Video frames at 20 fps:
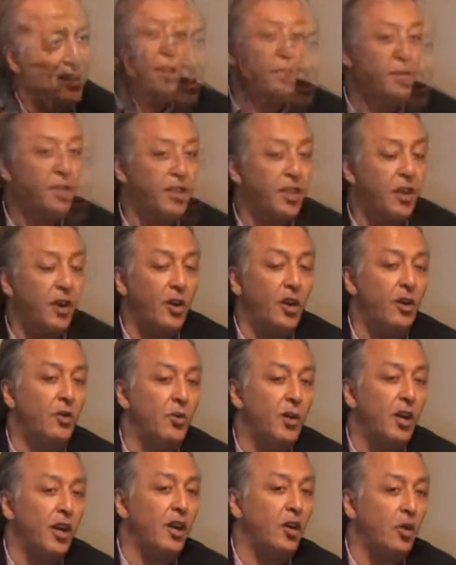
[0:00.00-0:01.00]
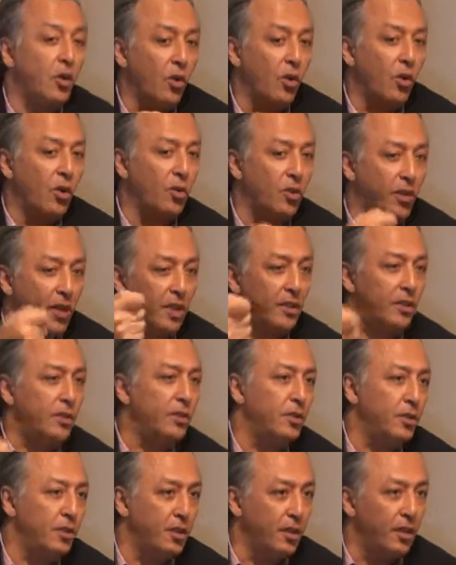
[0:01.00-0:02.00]
but we are all
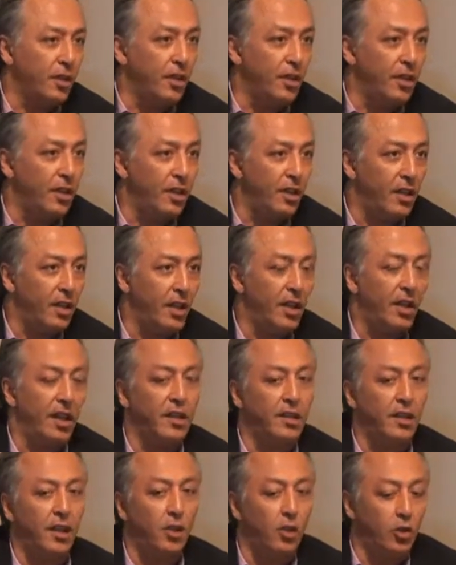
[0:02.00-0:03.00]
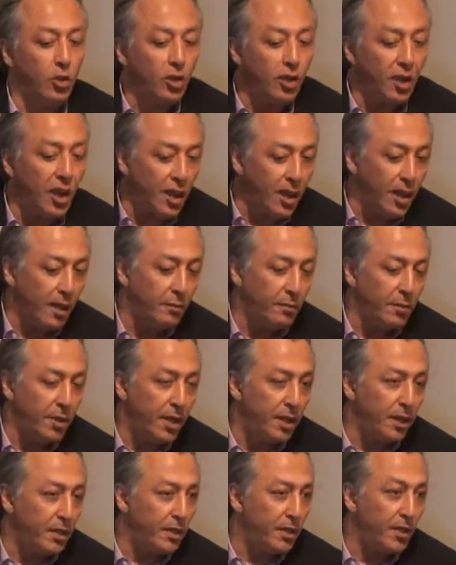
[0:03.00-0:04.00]
connected to Turkey. And I think Turkey can
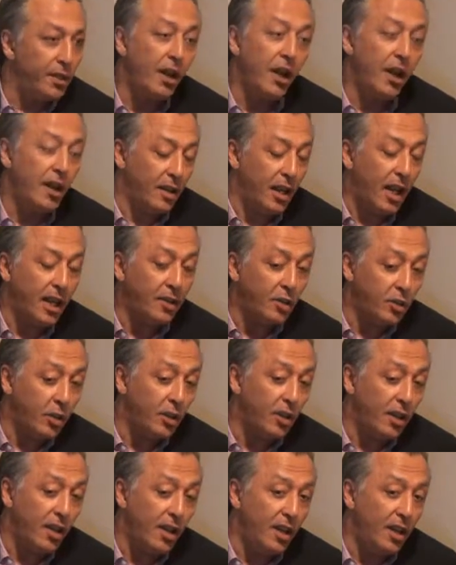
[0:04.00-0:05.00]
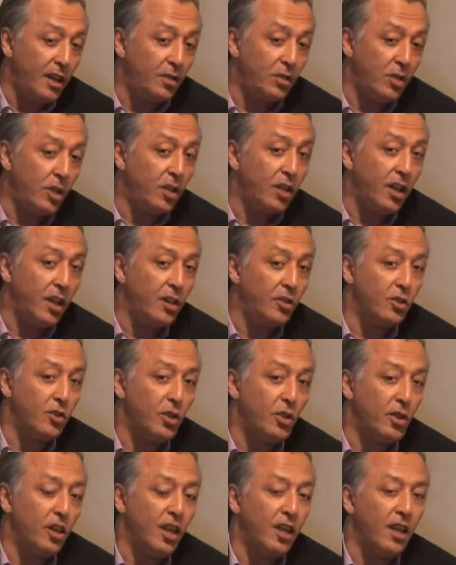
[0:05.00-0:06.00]
play. And
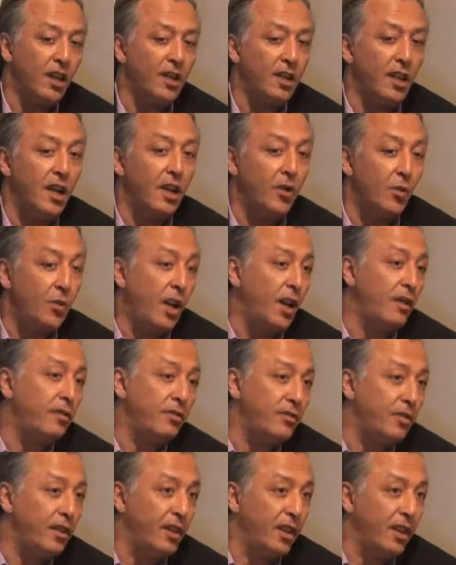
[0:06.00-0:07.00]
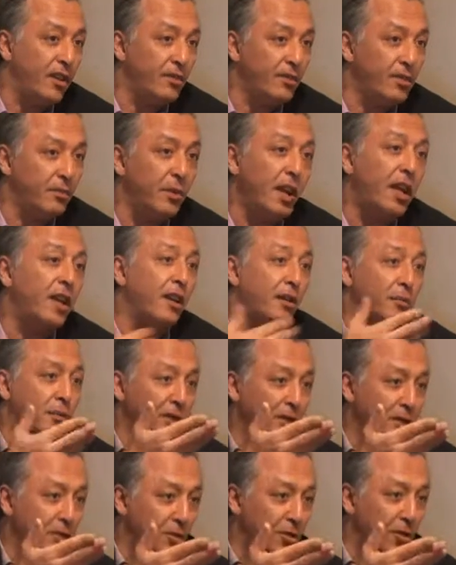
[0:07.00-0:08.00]
Turkey can. We have a lot of, my
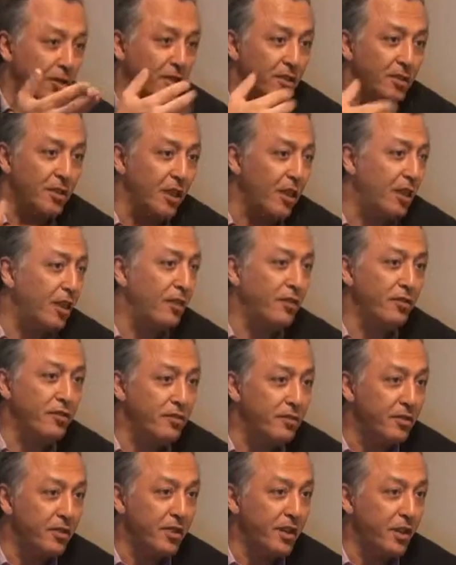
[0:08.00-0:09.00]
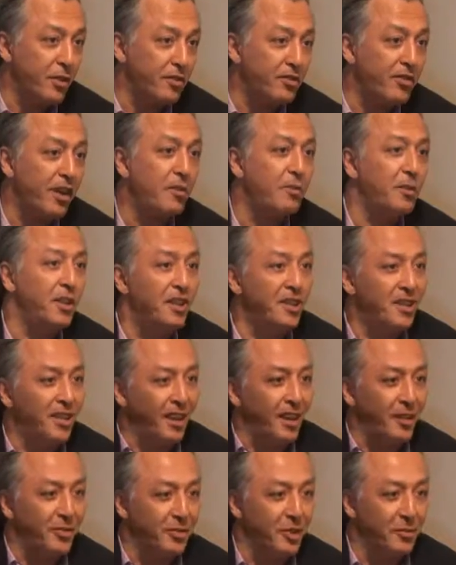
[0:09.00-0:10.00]
grandmother is Turkish, a lot of our families
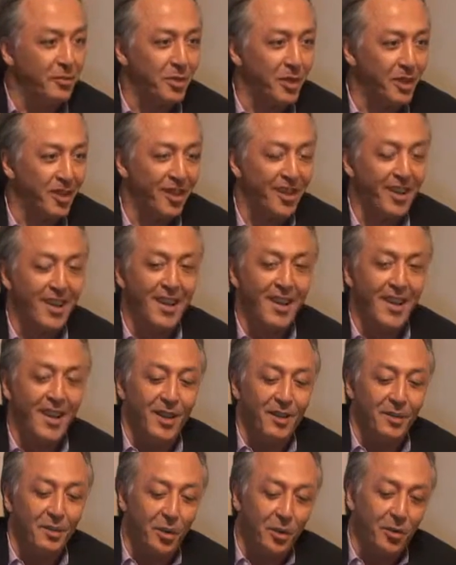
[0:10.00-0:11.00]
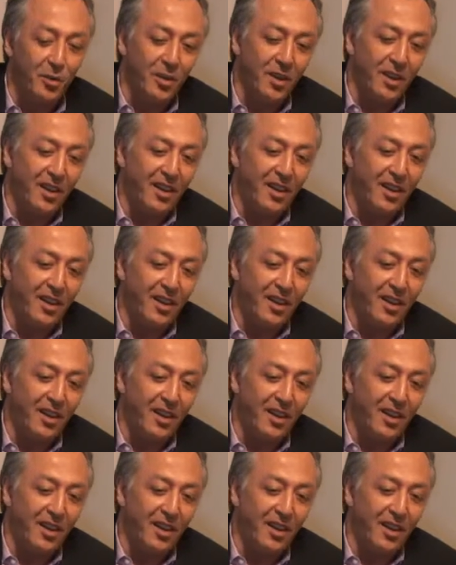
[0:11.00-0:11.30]
are from Turkey. So,